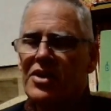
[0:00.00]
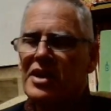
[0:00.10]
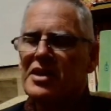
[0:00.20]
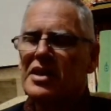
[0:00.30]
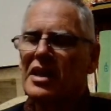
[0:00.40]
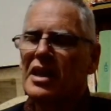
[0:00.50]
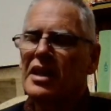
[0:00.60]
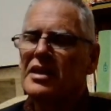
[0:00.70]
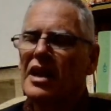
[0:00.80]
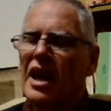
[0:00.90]
This
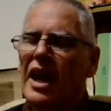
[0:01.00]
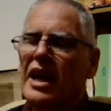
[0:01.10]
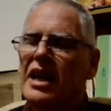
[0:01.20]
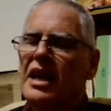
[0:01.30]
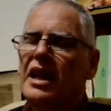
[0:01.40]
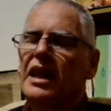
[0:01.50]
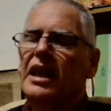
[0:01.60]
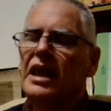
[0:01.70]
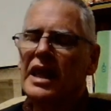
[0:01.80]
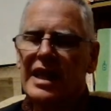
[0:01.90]
is a
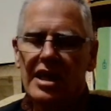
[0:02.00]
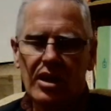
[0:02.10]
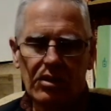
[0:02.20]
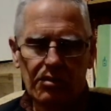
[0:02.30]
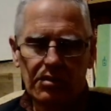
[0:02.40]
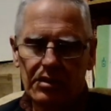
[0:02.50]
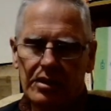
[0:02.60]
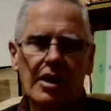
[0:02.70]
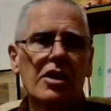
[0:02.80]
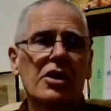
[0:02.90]
lethal
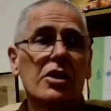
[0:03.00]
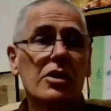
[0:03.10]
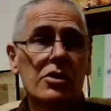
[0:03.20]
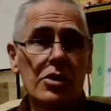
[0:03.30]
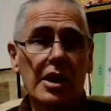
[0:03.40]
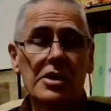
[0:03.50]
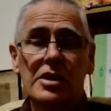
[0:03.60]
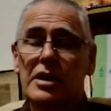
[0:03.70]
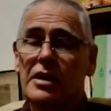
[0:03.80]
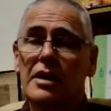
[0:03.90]
dry
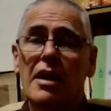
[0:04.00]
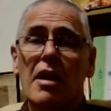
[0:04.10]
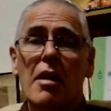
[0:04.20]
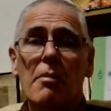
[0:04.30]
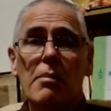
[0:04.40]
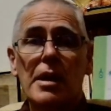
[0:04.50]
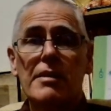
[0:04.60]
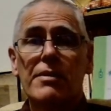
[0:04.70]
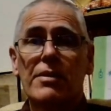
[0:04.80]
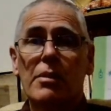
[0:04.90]
gin made
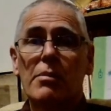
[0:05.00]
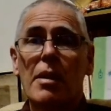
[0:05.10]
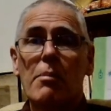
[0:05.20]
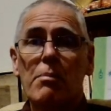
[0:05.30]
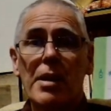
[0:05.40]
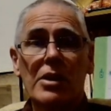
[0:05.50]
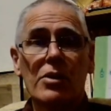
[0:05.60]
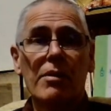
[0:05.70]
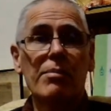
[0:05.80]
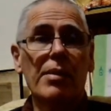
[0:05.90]
from
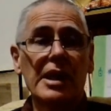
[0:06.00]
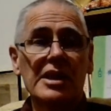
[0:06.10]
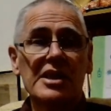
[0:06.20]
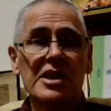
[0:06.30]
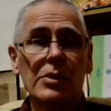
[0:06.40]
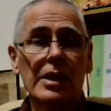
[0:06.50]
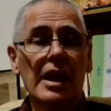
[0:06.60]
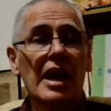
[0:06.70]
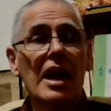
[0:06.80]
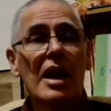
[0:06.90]
Bancroft Bay Distillery,
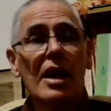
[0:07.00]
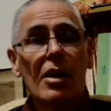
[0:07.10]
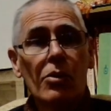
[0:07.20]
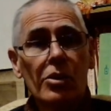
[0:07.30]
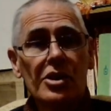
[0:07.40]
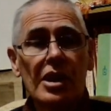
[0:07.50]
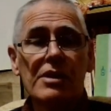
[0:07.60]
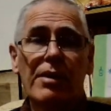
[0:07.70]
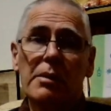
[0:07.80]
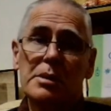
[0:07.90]
which
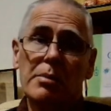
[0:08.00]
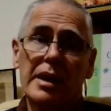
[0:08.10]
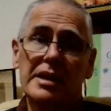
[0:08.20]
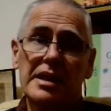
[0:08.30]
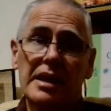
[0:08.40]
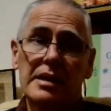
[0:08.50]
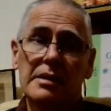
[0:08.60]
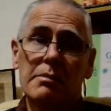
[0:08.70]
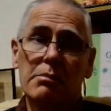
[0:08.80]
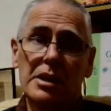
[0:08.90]
does farmers markets out
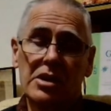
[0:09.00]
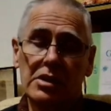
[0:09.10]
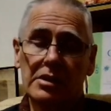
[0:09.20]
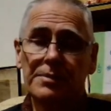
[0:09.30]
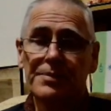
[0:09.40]
in Metung.